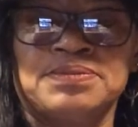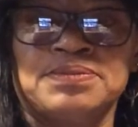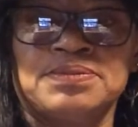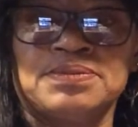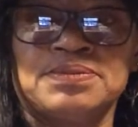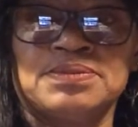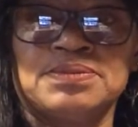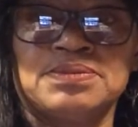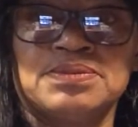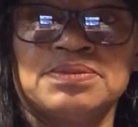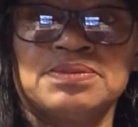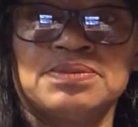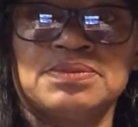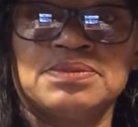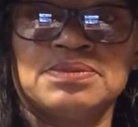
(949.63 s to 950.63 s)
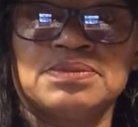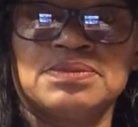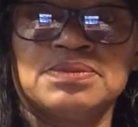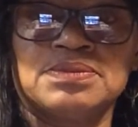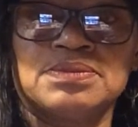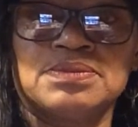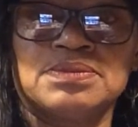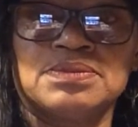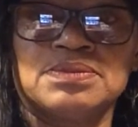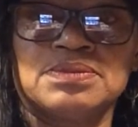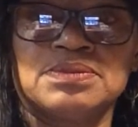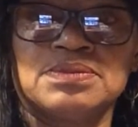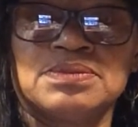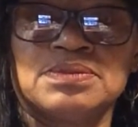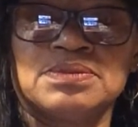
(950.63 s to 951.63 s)

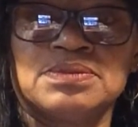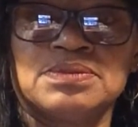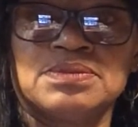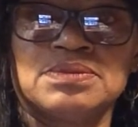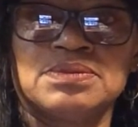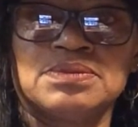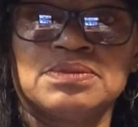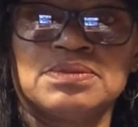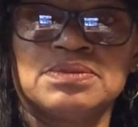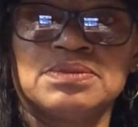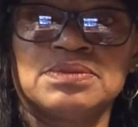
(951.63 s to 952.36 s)
Nothing is said.